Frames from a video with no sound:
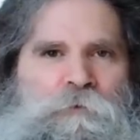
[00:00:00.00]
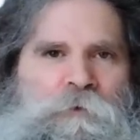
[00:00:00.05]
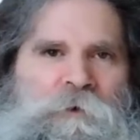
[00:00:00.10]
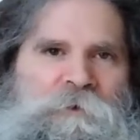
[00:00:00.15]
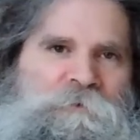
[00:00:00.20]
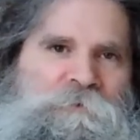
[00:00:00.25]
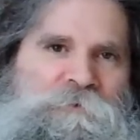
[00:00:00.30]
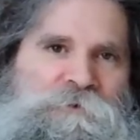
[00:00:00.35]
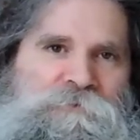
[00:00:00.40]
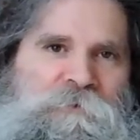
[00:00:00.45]

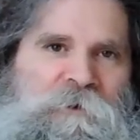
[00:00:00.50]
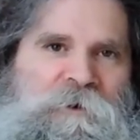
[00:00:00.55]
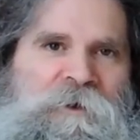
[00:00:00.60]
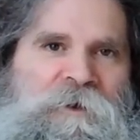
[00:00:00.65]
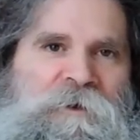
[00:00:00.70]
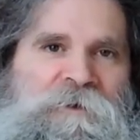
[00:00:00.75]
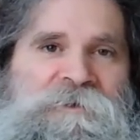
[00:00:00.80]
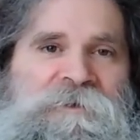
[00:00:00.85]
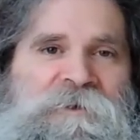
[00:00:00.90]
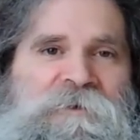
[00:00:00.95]
Whether it's
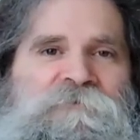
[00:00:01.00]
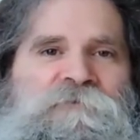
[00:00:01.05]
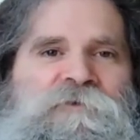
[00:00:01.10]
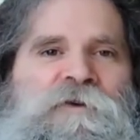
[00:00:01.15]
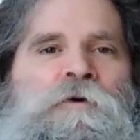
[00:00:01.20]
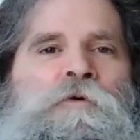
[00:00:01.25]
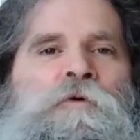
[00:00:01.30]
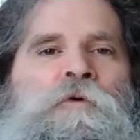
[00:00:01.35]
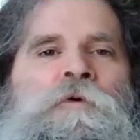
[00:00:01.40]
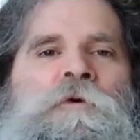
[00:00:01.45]
Dreadlocks
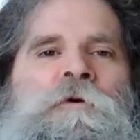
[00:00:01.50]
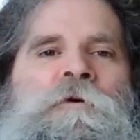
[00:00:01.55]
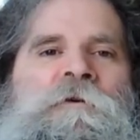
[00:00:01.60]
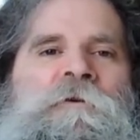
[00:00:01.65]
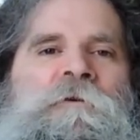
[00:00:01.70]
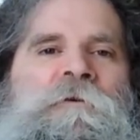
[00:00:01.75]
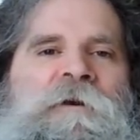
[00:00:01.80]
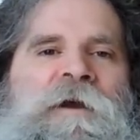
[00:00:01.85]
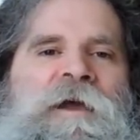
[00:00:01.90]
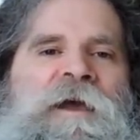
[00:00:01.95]
info
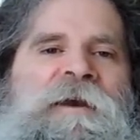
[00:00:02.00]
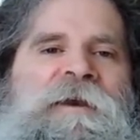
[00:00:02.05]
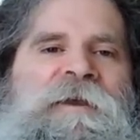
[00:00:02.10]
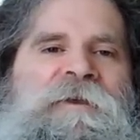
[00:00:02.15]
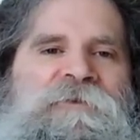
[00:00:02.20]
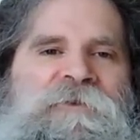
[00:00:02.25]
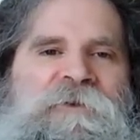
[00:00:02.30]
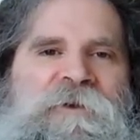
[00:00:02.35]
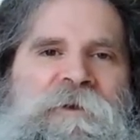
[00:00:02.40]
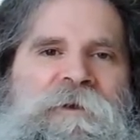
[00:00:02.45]
or
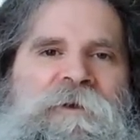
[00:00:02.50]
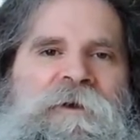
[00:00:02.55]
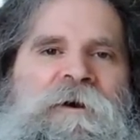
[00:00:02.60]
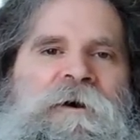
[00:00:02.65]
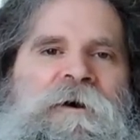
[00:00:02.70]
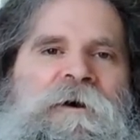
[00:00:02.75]
anything.